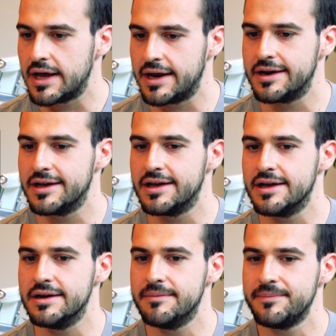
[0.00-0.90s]
and
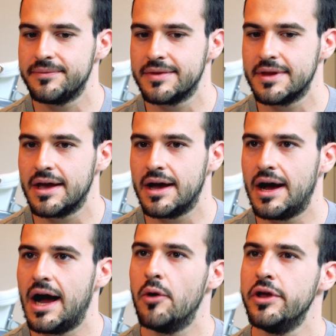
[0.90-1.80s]

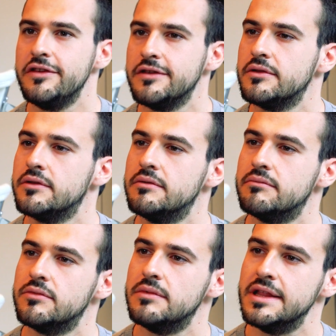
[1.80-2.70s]
how easy
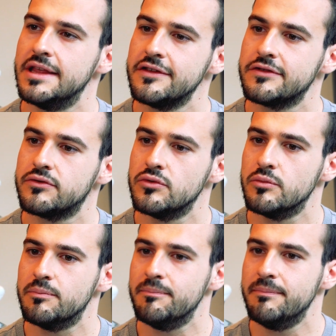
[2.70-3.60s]
it is to
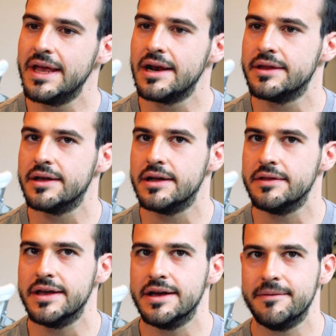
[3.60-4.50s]
build
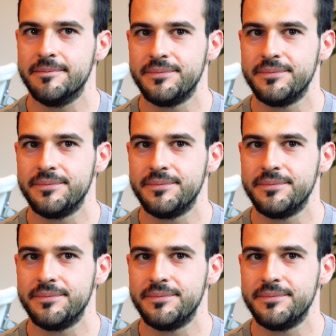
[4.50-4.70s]
the